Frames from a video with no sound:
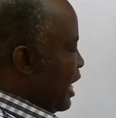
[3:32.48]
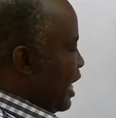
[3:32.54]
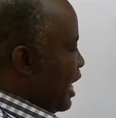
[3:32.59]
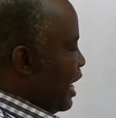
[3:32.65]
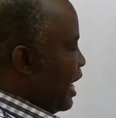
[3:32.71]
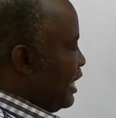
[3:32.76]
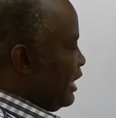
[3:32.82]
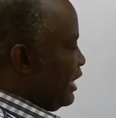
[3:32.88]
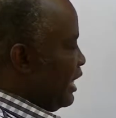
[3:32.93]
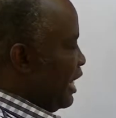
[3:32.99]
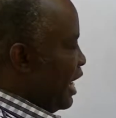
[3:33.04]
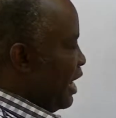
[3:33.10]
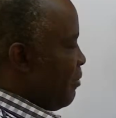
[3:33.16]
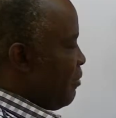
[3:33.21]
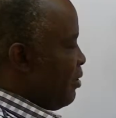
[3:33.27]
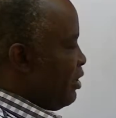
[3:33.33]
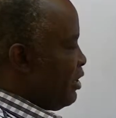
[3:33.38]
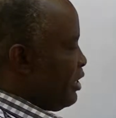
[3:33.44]
has high
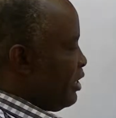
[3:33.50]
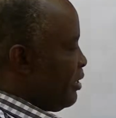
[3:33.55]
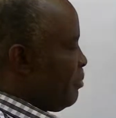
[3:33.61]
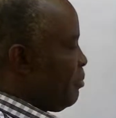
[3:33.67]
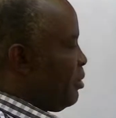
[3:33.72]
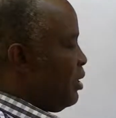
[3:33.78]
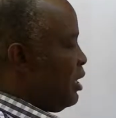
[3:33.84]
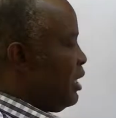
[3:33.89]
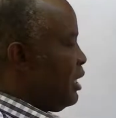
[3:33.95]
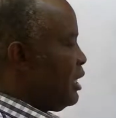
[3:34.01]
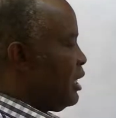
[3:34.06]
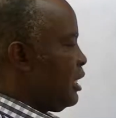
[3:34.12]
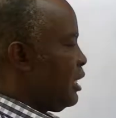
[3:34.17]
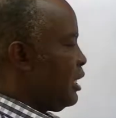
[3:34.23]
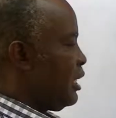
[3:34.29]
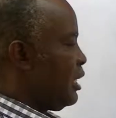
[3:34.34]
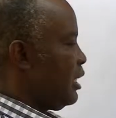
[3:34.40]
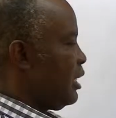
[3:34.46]
melting point
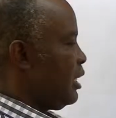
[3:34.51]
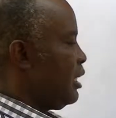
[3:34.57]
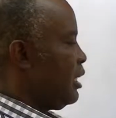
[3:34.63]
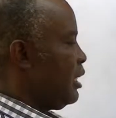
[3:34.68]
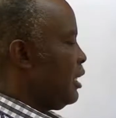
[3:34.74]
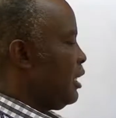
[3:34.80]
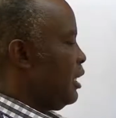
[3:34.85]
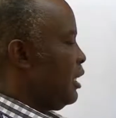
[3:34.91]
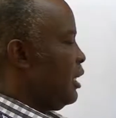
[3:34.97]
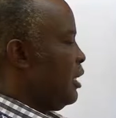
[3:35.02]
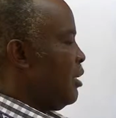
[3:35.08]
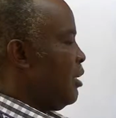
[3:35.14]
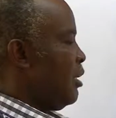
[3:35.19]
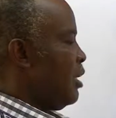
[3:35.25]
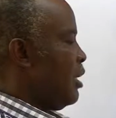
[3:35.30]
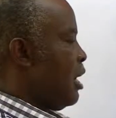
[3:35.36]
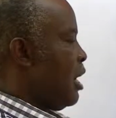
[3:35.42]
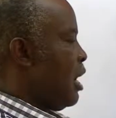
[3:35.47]

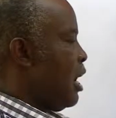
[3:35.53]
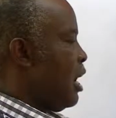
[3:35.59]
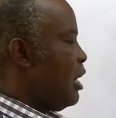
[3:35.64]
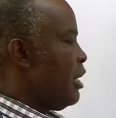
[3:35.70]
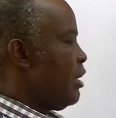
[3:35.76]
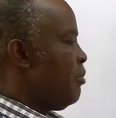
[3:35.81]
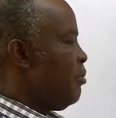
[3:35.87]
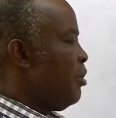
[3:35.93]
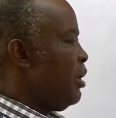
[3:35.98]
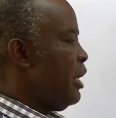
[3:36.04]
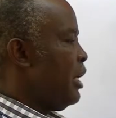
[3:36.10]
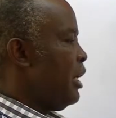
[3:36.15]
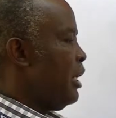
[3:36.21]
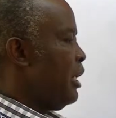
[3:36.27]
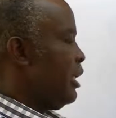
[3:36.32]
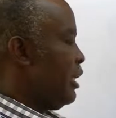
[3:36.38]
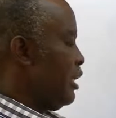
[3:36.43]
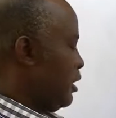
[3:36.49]
and
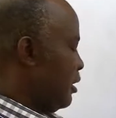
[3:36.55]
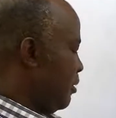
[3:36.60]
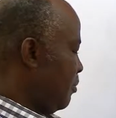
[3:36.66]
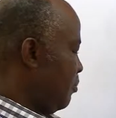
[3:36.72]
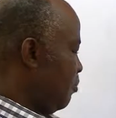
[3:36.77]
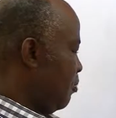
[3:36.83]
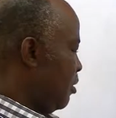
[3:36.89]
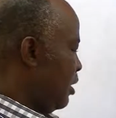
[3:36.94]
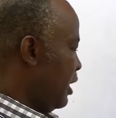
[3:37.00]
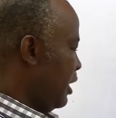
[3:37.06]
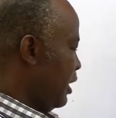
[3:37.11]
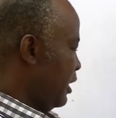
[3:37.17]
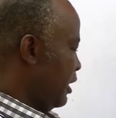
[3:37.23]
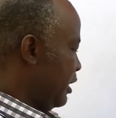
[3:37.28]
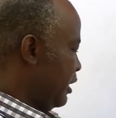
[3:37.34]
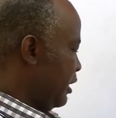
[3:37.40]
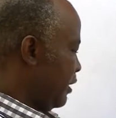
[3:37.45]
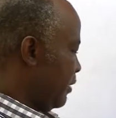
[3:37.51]
boiling
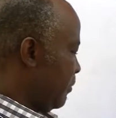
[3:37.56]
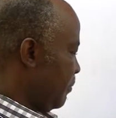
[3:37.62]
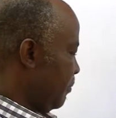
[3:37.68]
points.